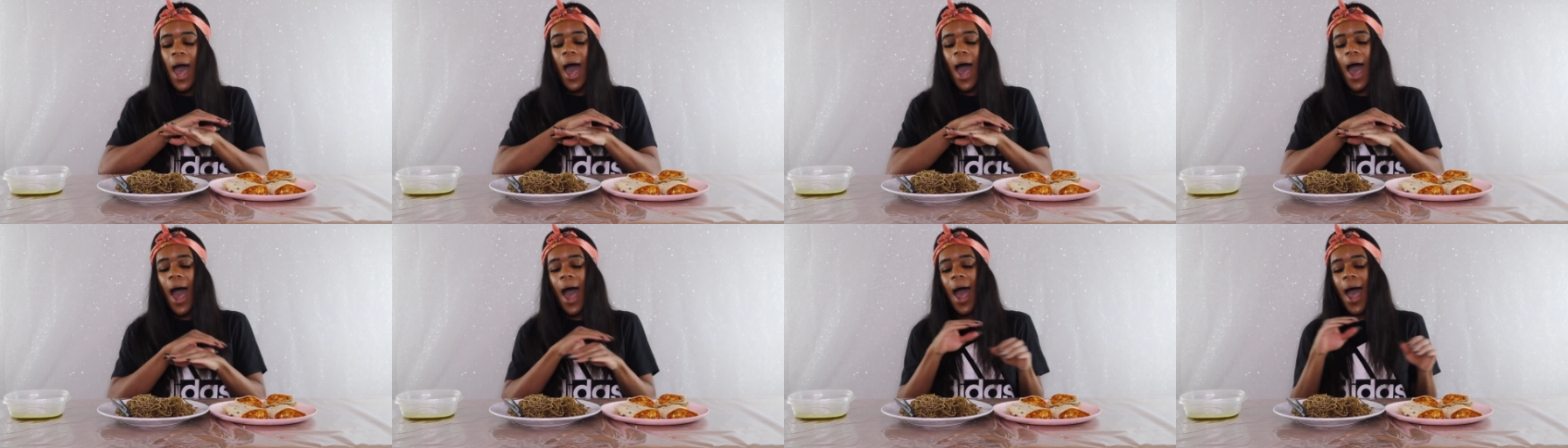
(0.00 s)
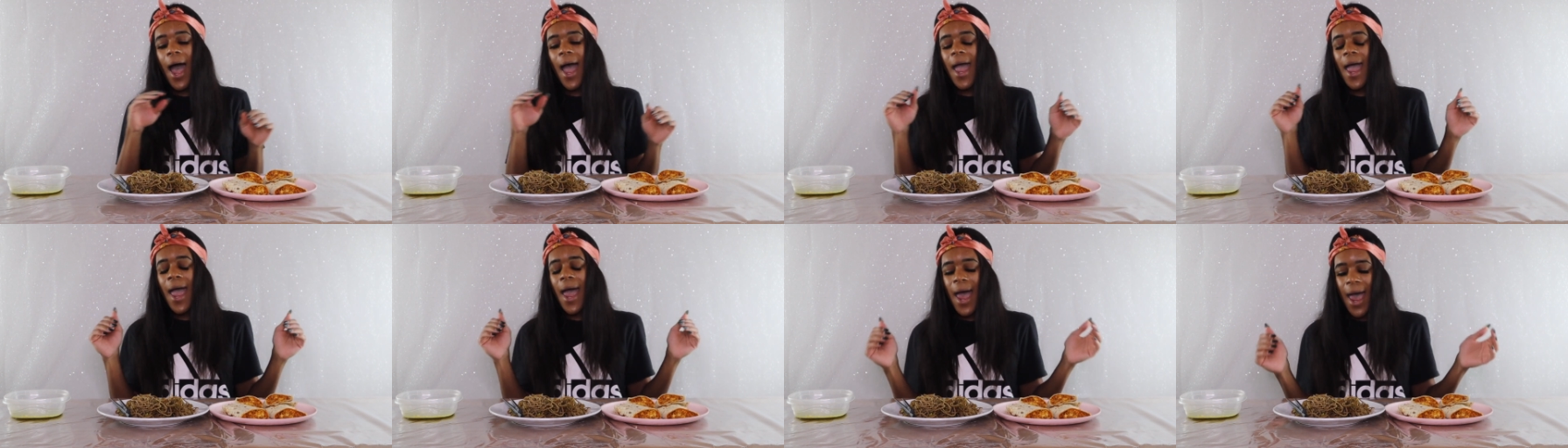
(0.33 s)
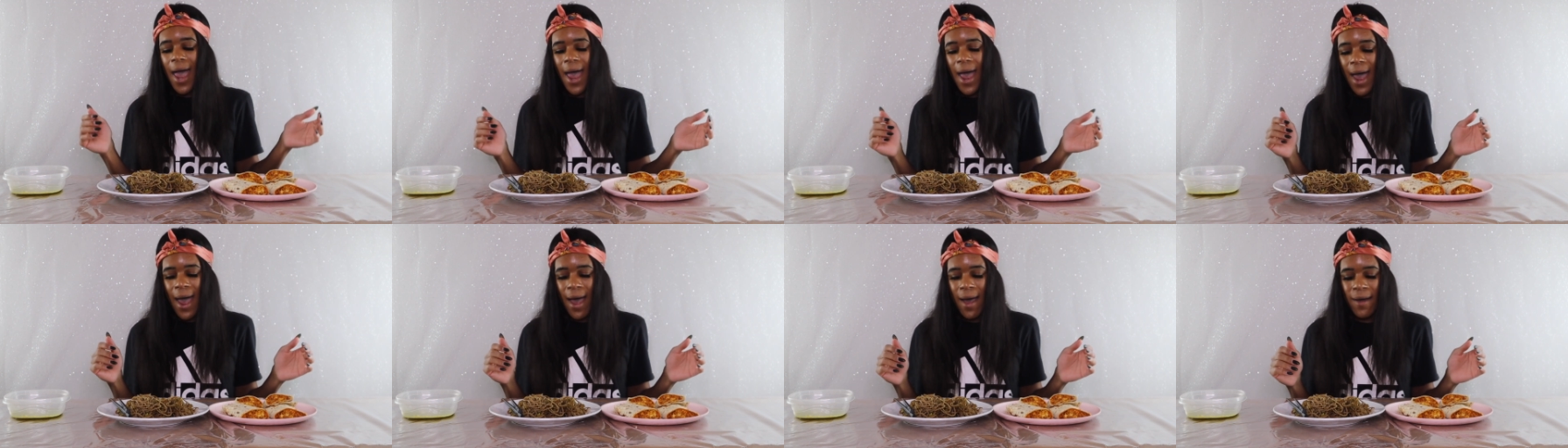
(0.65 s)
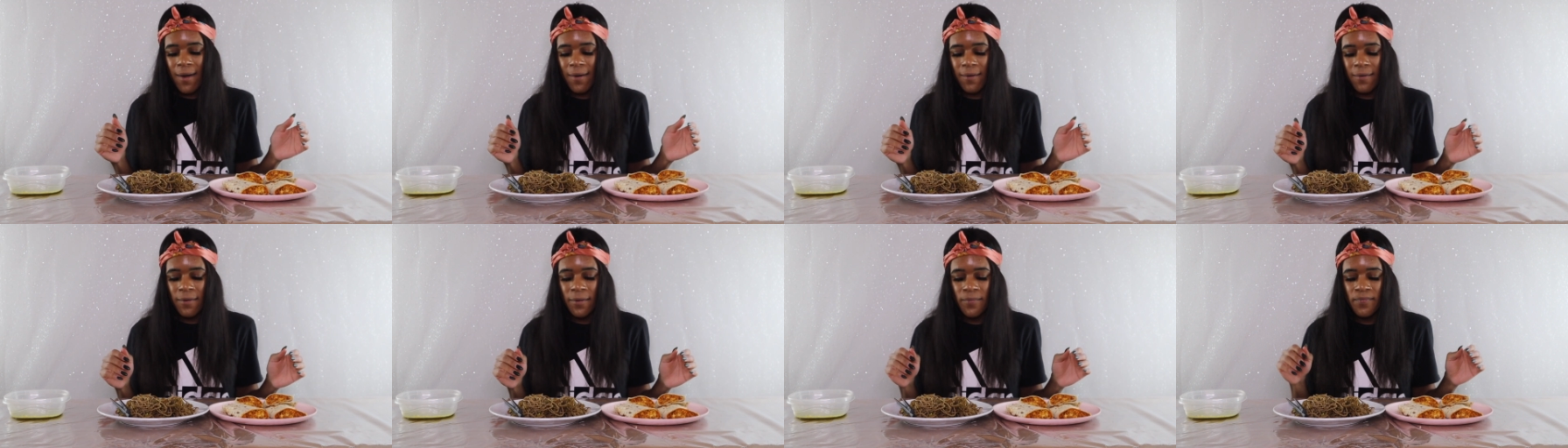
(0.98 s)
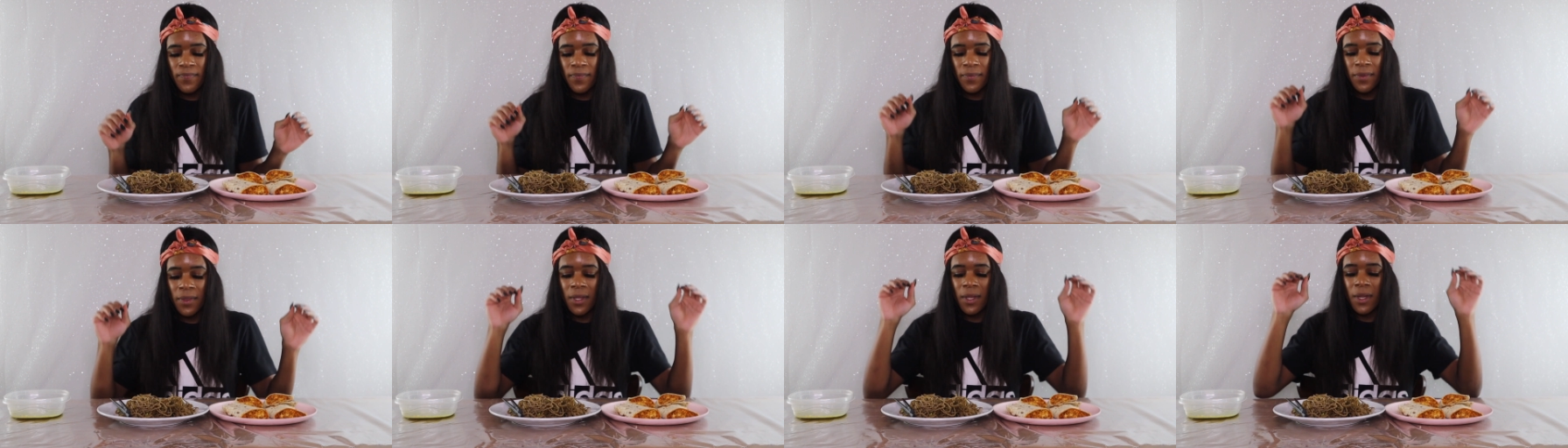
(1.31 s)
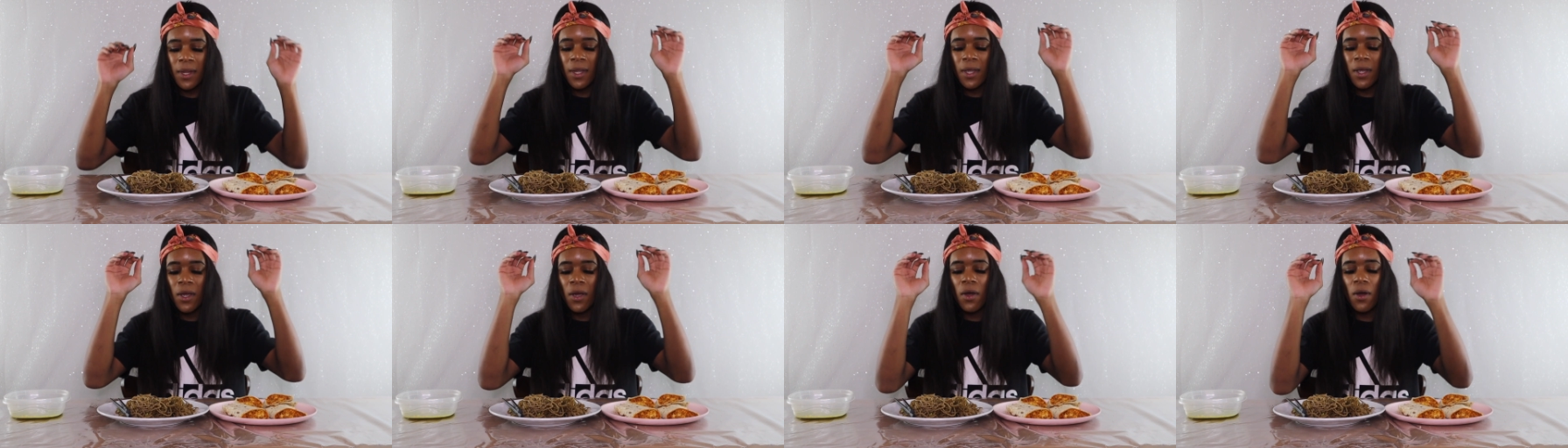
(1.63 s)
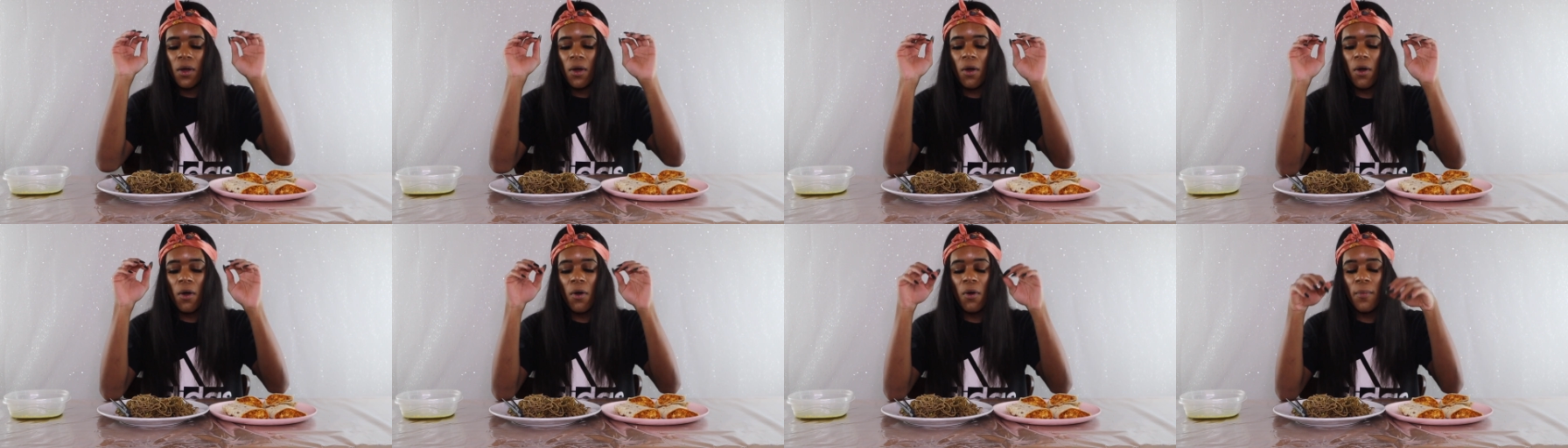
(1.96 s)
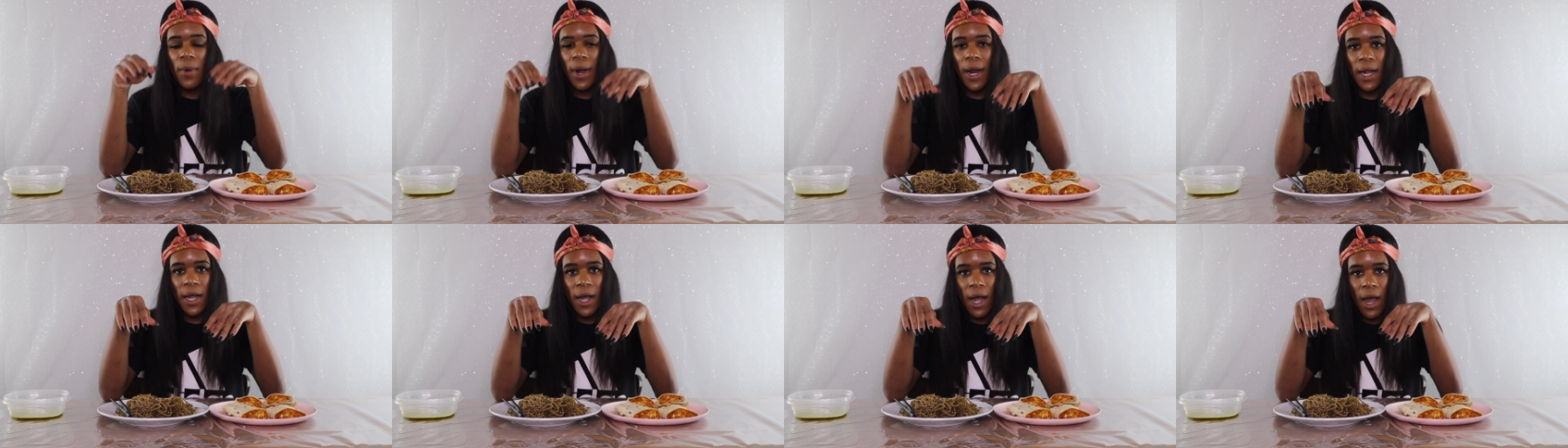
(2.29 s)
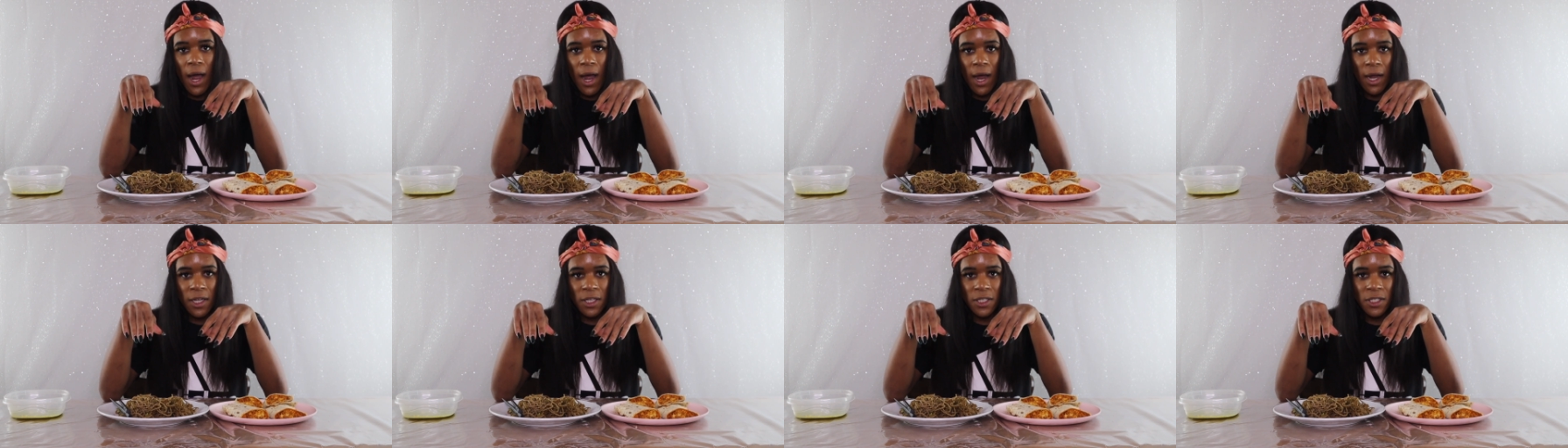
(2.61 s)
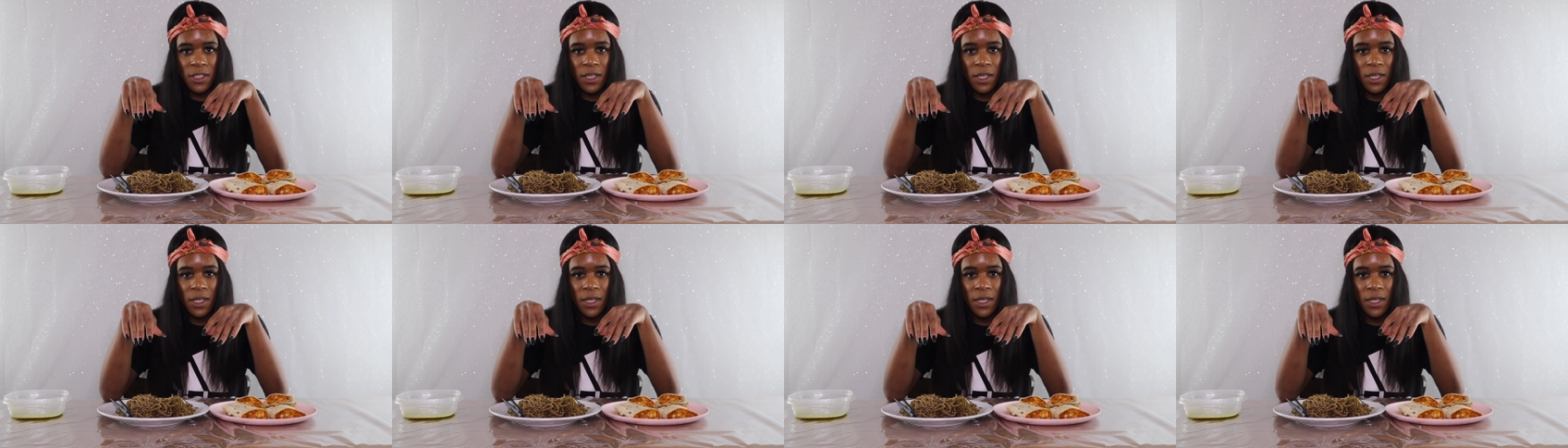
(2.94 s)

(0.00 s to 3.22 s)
I have, oh my gosh.